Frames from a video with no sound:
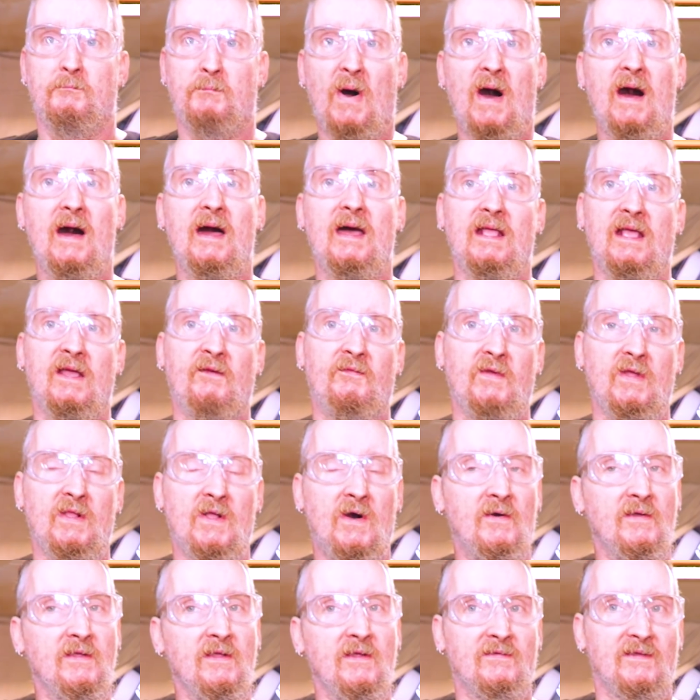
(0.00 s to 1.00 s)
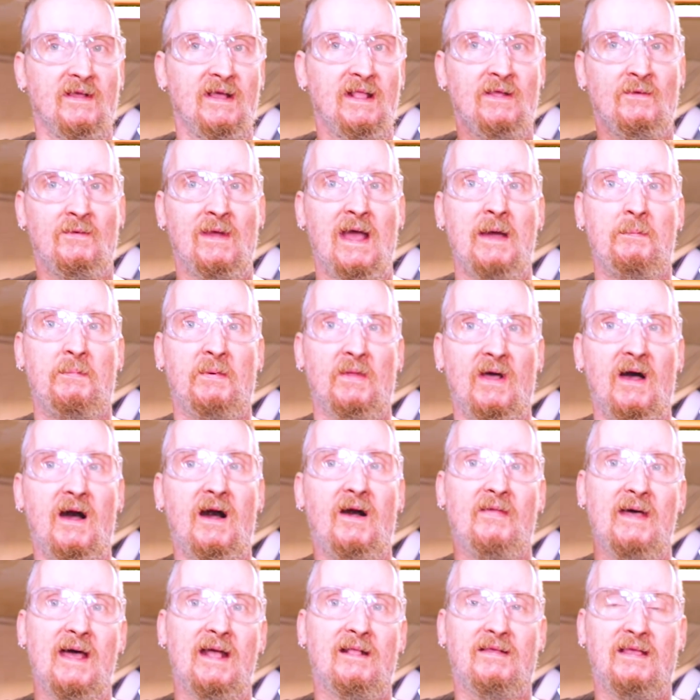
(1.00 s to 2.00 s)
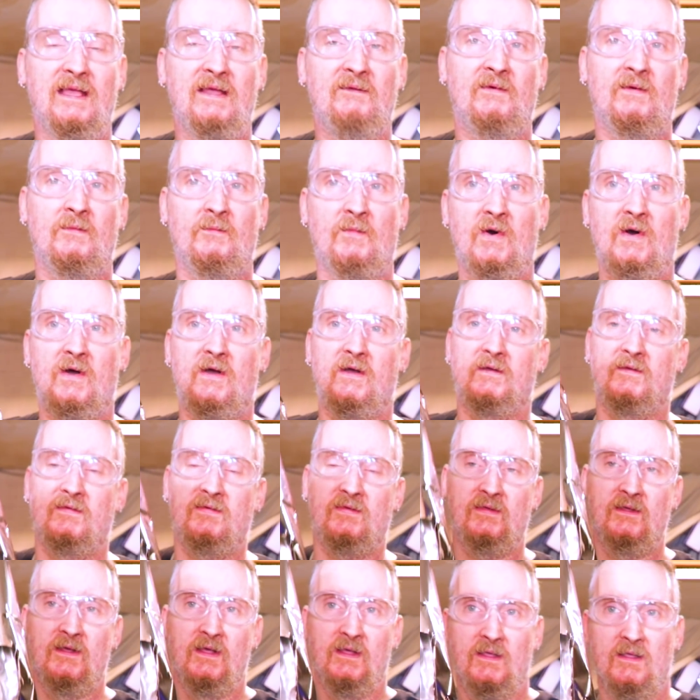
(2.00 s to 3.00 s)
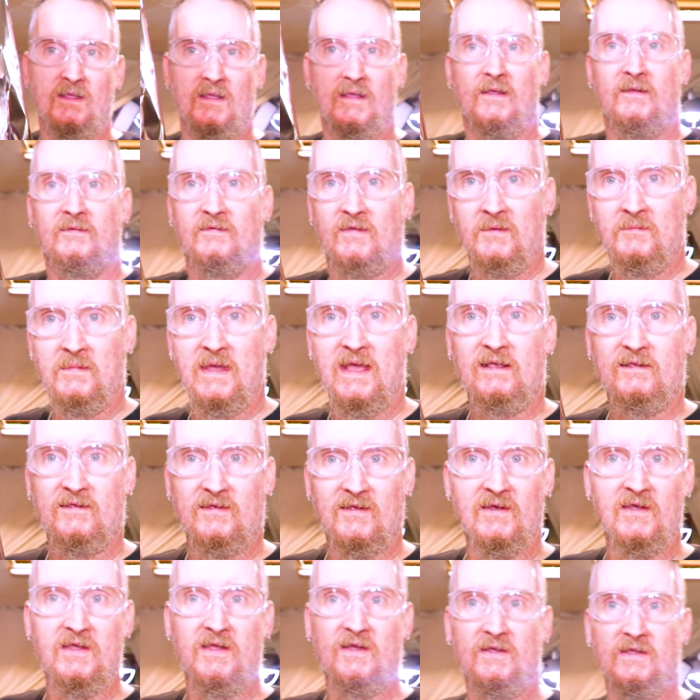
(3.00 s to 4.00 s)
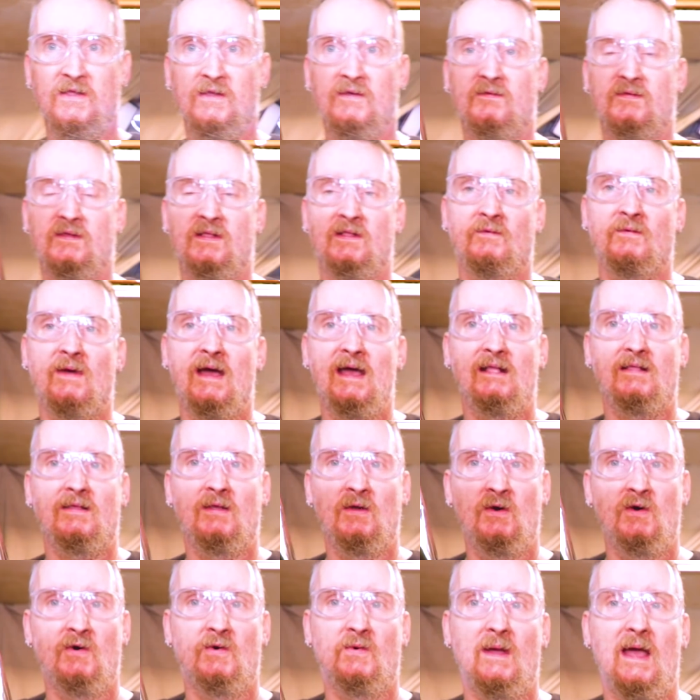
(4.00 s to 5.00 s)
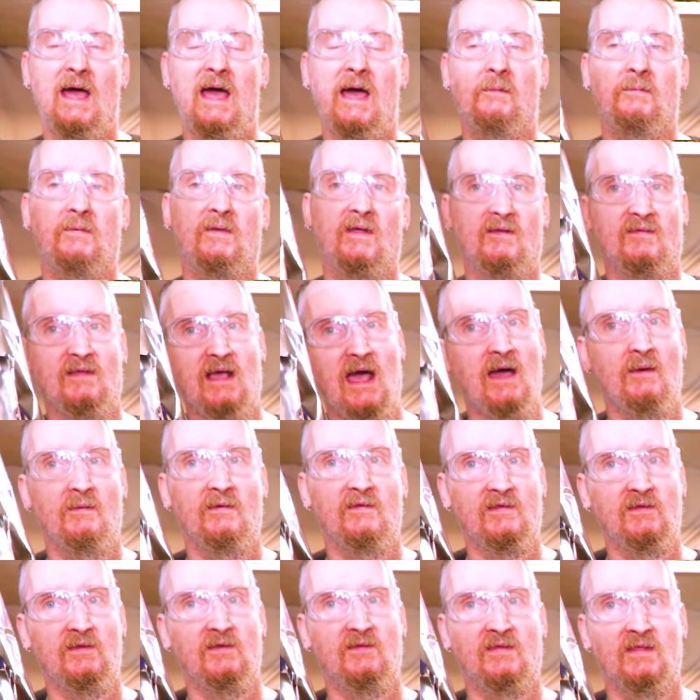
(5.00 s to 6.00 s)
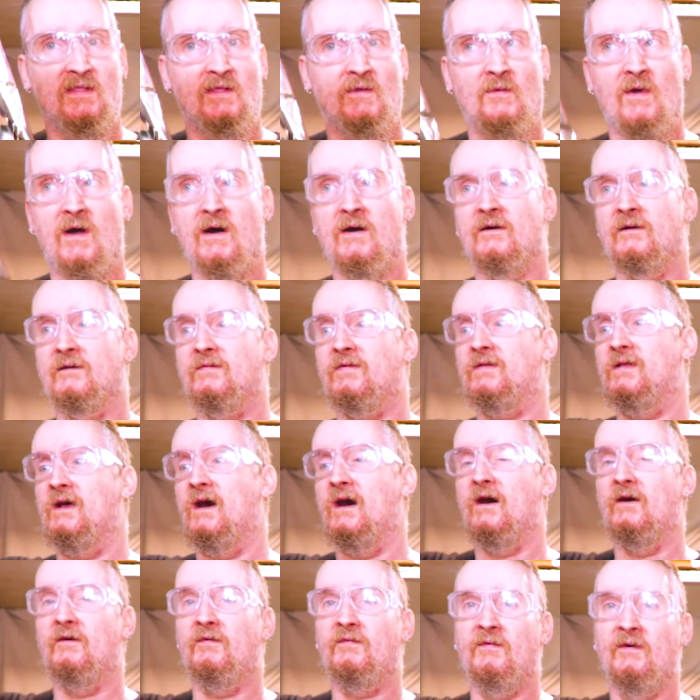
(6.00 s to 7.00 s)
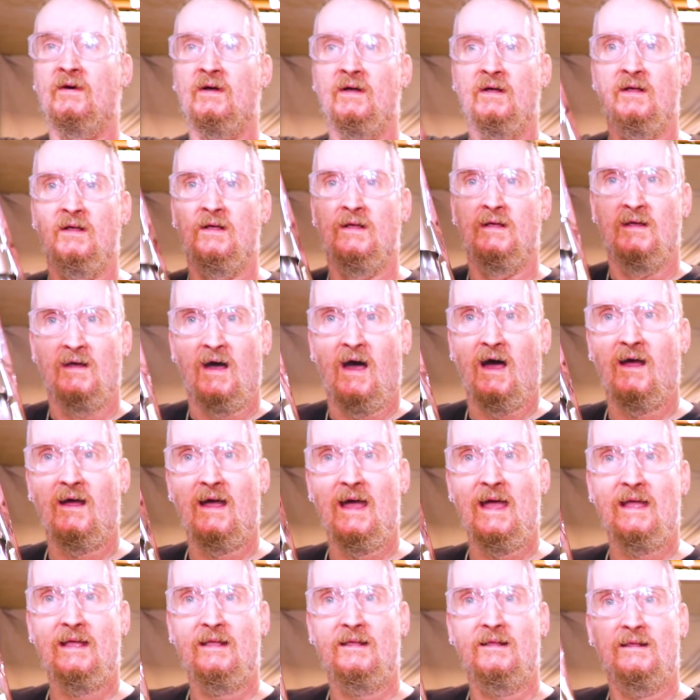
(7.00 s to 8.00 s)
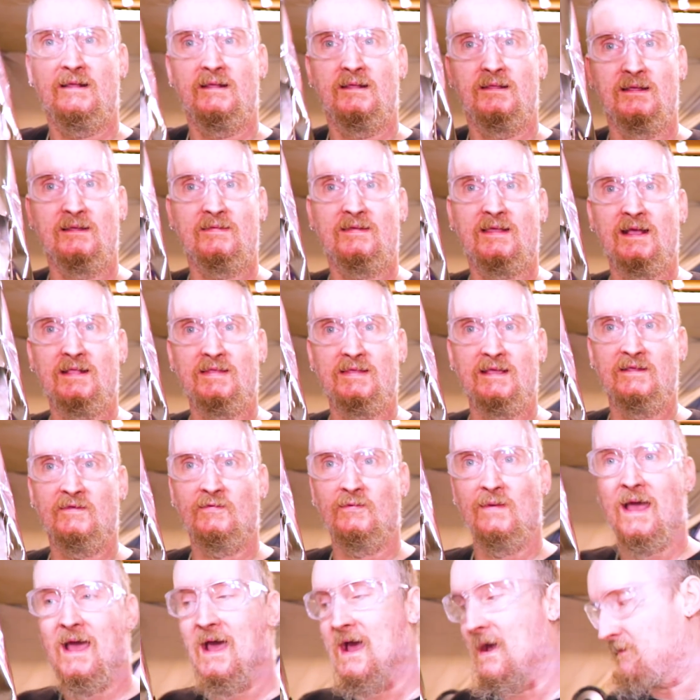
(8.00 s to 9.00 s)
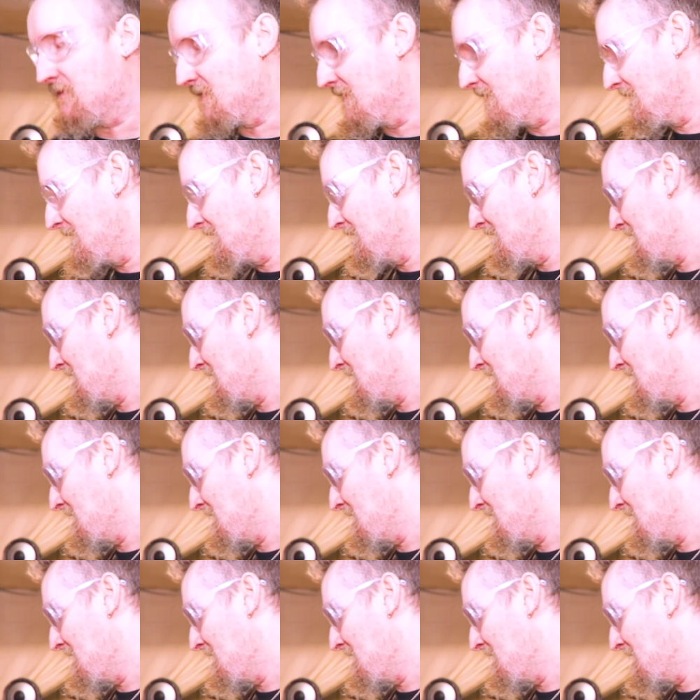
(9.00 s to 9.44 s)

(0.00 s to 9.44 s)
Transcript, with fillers: But if you don't use any wrap at all, that's even worse. So make sure you're using the right tool wrap because I was using the wrong stuff. All right, let's get these wrapped.